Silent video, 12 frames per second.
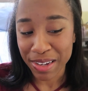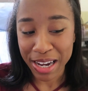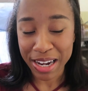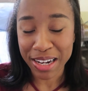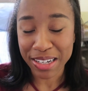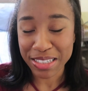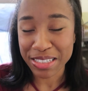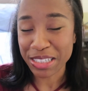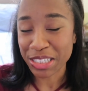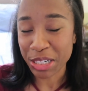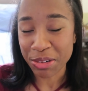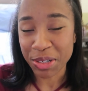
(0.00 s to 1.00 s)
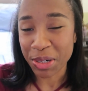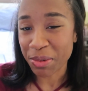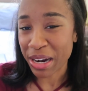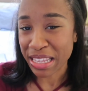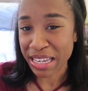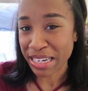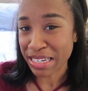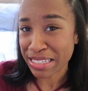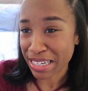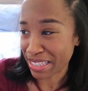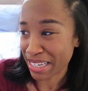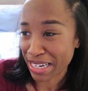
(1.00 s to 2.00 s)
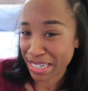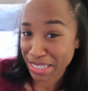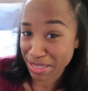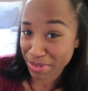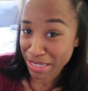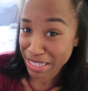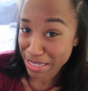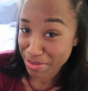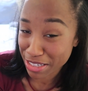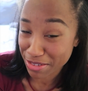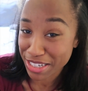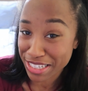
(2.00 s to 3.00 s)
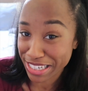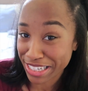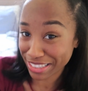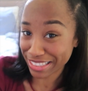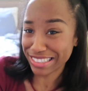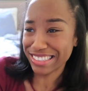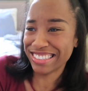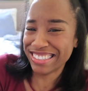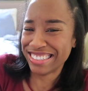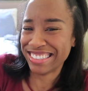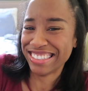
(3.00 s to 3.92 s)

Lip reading: I honestly don't know why that is. I think it's just because I'm so articulate.